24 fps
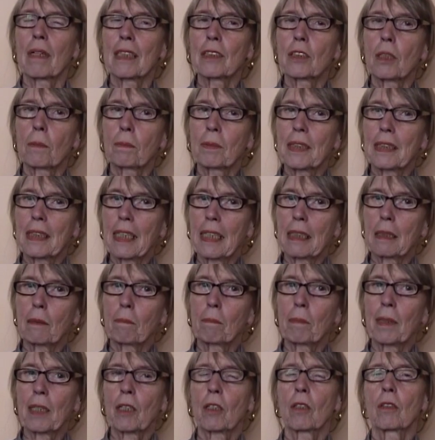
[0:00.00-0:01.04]
was upset
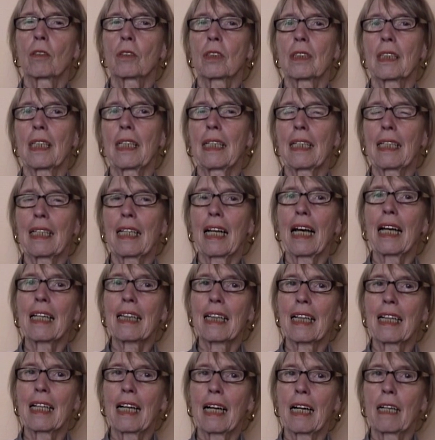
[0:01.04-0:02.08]
because in
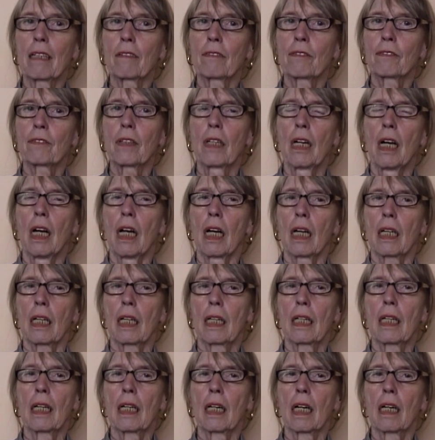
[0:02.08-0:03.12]
that life
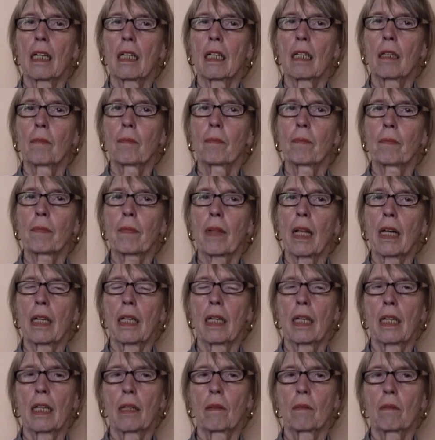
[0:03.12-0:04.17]

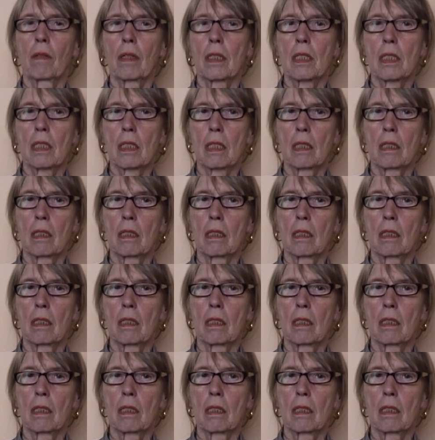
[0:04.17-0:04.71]
he was